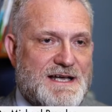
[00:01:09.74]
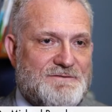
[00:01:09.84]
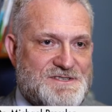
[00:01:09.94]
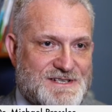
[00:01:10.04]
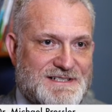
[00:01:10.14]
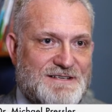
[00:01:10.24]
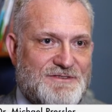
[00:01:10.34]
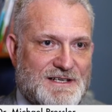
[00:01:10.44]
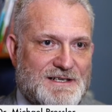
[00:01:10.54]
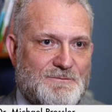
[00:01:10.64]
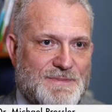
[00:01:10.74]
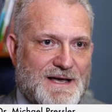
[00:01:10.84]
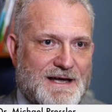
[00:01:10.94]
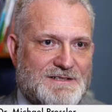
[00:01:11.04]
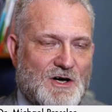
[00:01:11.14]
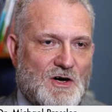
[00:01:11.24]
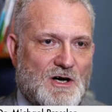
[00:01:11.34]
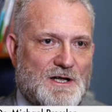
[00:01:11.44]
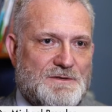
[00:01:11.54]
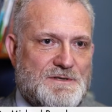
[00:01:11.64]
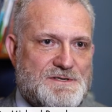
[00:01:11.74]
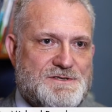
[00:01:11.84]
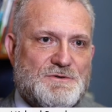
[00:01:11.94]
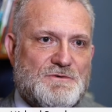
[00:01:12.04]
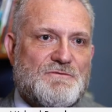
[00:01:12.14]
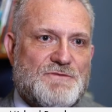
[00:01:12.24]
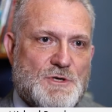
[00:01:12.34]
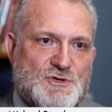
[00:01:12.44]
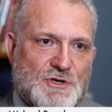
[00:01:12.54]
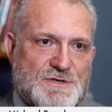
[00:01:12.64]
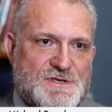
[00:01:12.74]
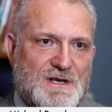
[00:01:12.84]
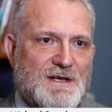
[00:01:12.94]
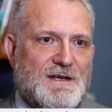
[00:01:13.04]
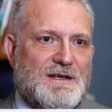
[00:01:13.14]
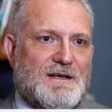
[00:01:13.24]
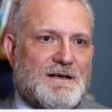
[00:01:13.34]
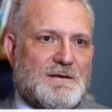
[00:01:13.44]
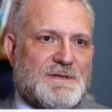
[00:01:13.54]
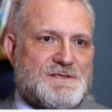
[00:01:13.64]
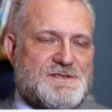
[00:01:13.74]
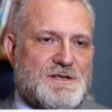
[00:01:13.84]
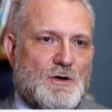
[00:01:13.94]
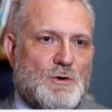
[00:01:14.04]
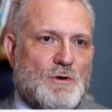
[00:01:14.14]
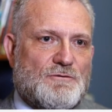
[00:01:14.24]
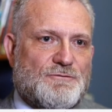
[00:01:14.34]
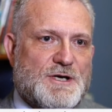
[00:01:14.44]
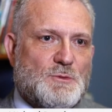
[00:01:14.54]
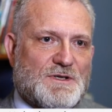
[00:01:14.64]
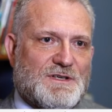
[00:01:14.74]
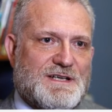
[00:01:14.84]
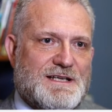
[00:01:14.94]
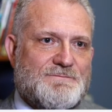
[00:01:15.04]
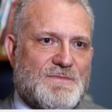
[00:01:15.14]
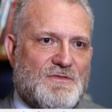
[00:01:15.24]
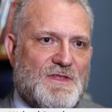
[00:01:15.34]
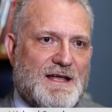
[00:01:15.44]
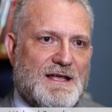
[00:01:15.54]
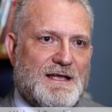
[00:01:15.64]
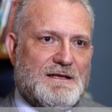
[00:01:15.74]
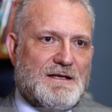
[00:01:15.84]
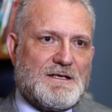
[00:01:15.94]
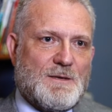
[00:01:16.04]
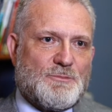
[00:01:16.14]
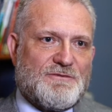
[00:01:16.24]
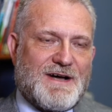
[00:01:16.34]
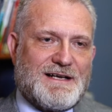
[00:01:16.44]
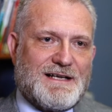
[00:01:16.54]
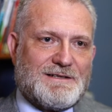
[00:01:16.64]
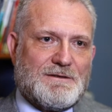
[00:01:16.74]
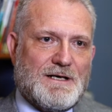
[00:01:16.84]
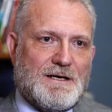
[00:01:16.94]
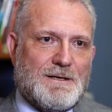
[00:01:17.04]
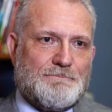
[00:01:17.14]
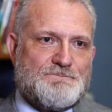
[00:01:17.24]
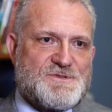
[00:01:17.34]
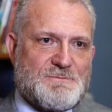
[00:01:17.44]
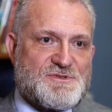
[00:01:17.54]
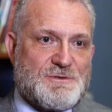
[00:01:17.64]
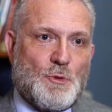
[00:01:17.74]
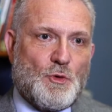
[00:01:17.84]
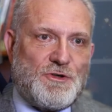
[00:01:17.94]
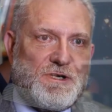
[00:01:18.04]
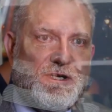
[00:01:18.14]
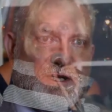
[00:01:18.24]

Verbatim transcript: to have a significant impact on student futures uh, because so frequently they end up providing um, some support